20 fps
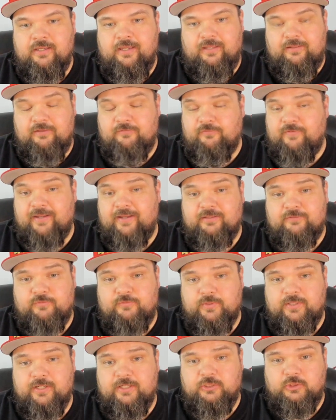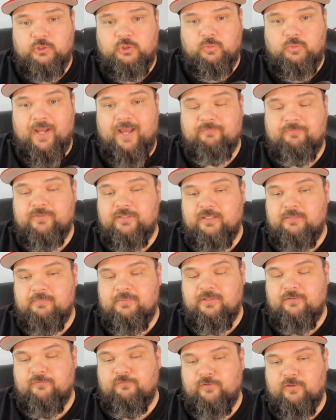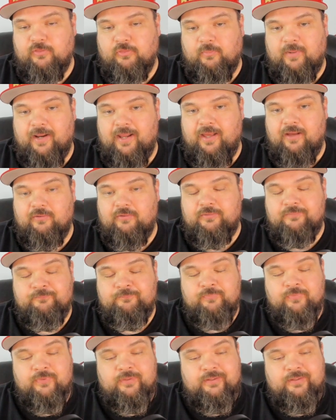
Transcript: And the fact the 49ers drafted him in the 5th round,